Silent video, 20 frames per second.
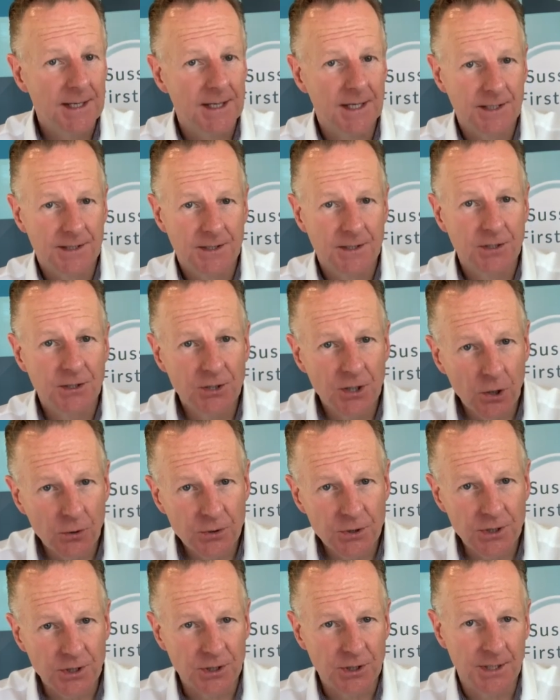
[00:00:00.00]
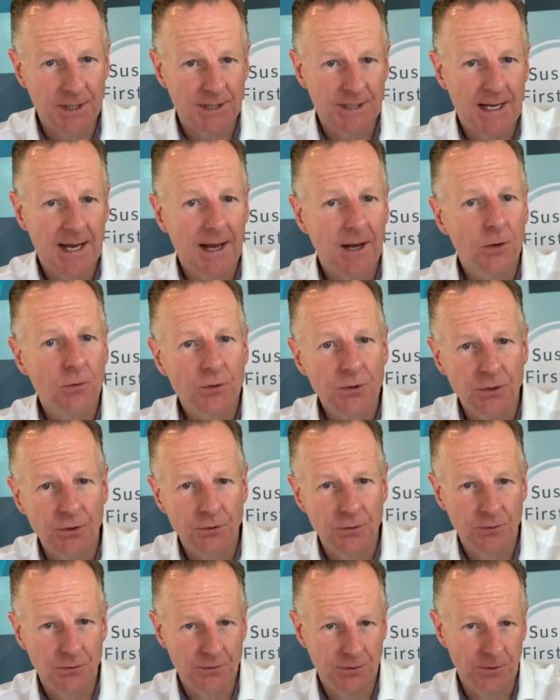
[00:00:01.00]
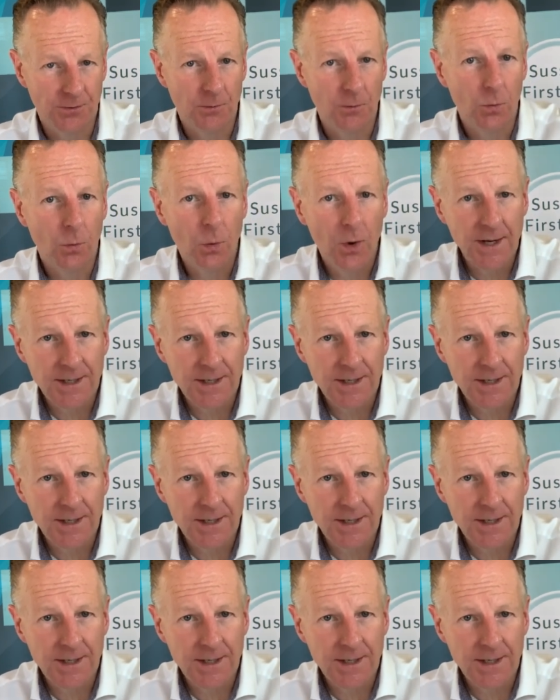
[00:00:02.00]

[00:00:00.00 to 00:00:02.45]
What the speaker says: That's the dosages, how to use them,